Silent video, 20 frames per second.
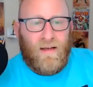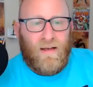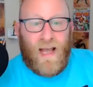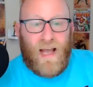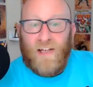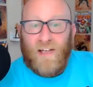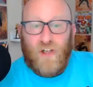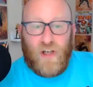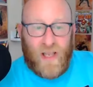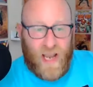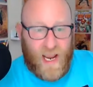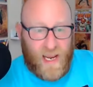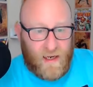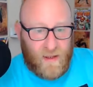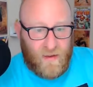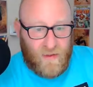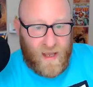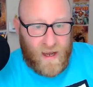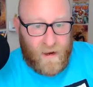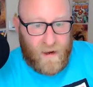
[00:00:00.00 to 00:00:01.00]

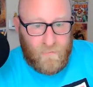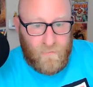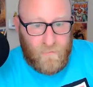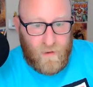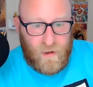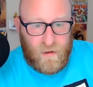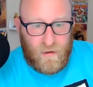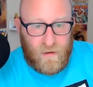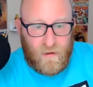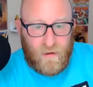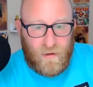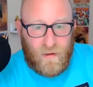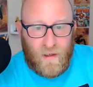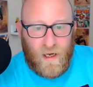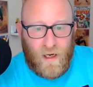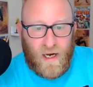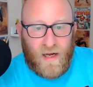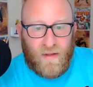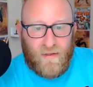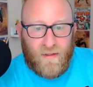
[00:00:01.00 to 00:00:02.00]
Educating them
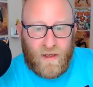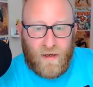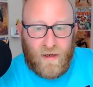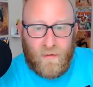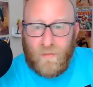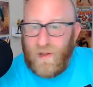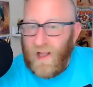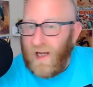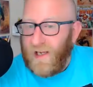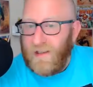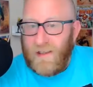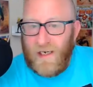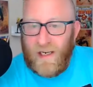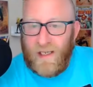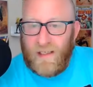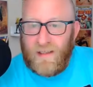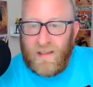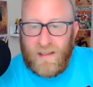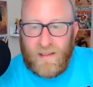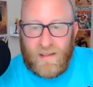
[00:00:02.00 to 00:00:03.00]
on the
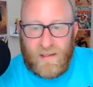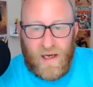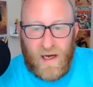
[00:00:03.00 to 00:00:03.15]
complexities and